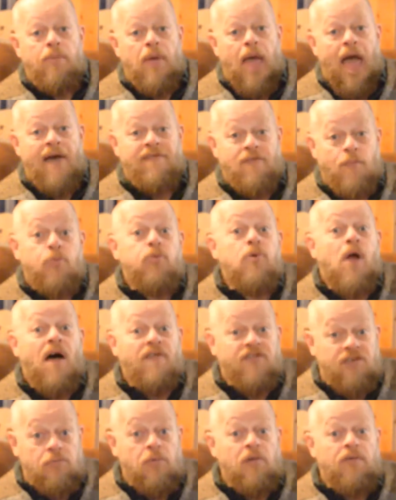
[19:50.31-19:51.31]
have a
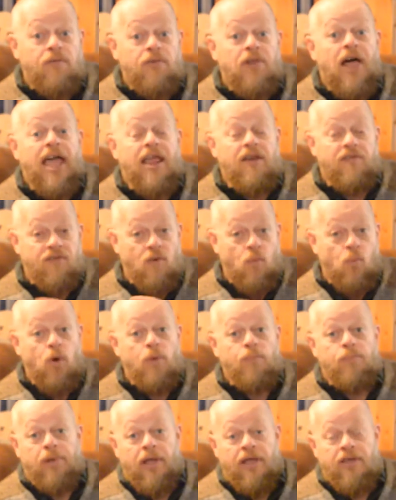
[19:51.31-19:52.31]
profitable flight from
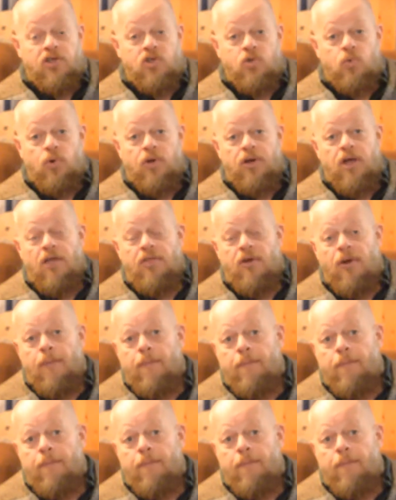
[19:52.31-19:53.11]
one place to another.